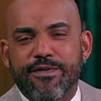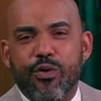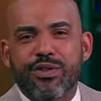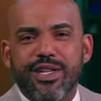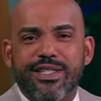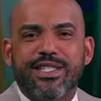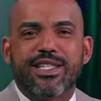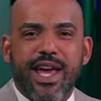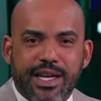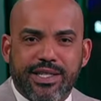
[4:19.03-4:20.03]
it's fourth and
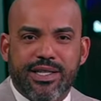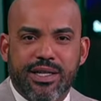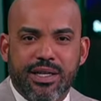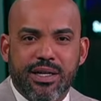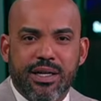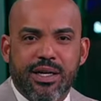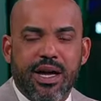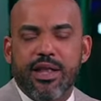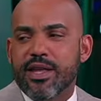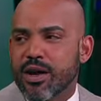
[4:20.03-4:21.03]
six.
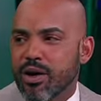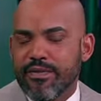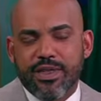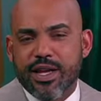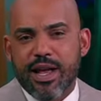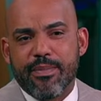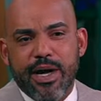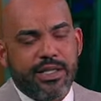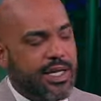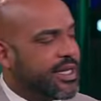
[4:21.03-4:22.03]
And then everything that
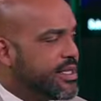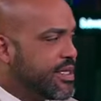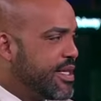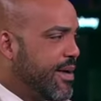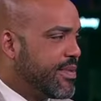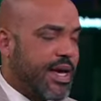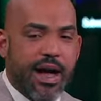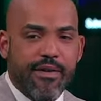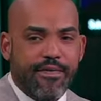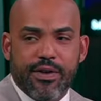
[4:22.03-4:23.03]
Mike said is the same thing.
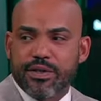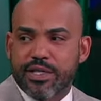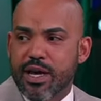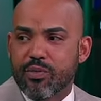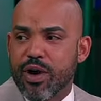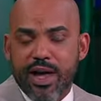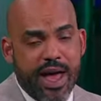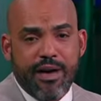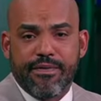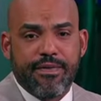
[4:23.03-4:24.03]
I feel the same way.
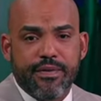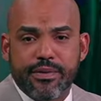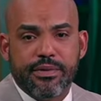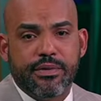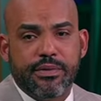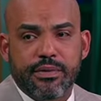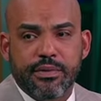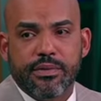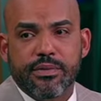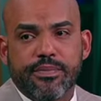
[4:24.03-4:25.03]
F. Chen.
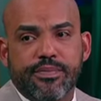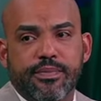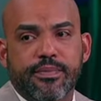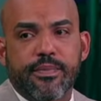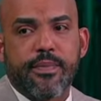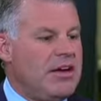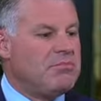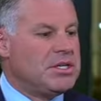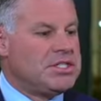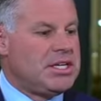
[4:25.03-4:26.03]
You know what? I, I gave him
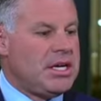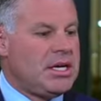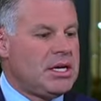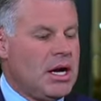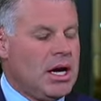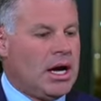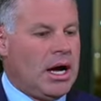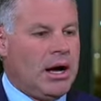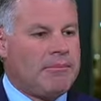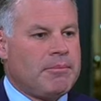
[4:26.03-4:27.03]
a D.
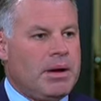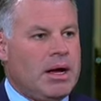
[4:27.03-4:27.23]
Um,